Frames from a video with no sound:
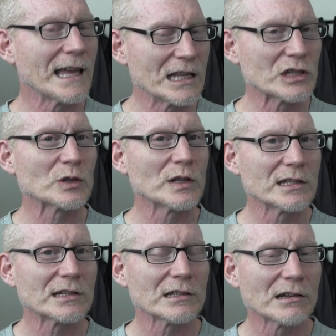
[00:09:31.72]
enter
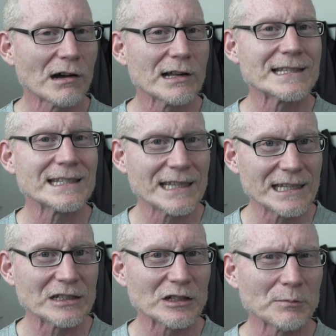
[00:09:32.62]
into God's
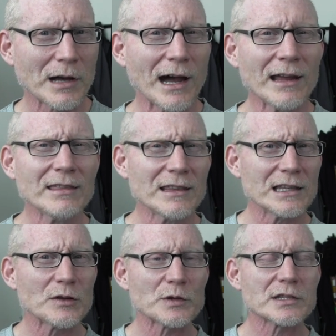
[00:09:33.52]
kingdom, I
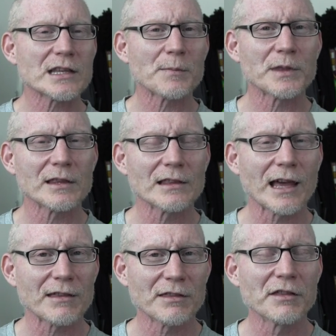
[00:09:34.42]
think it was something
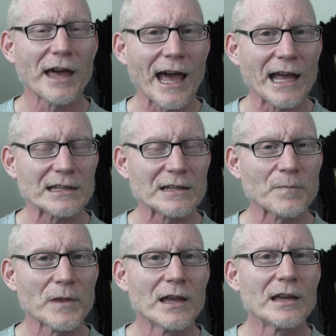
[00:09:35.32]
like that.
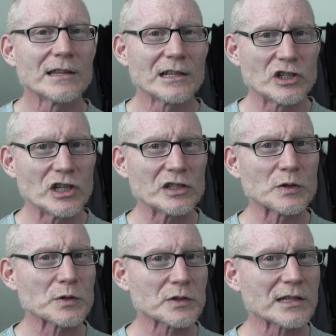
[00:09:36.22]
That
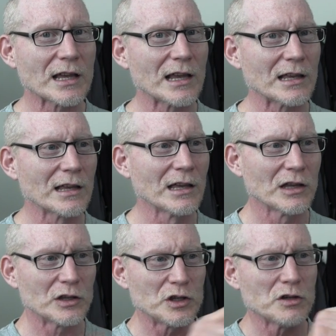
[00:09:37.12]
Jesus was saying,
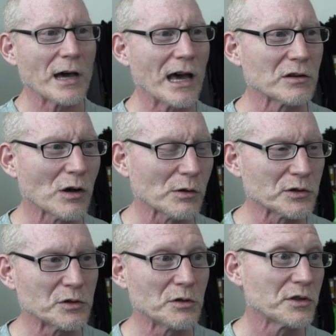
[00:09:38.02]
You
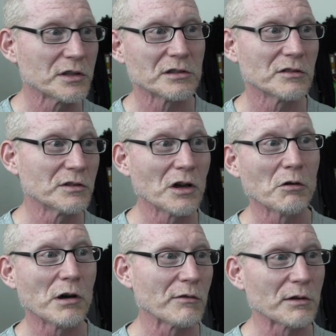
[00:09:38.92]
adults, you think you
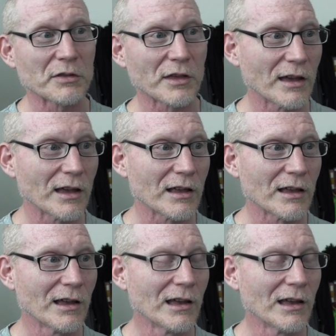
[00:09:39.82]
know everything,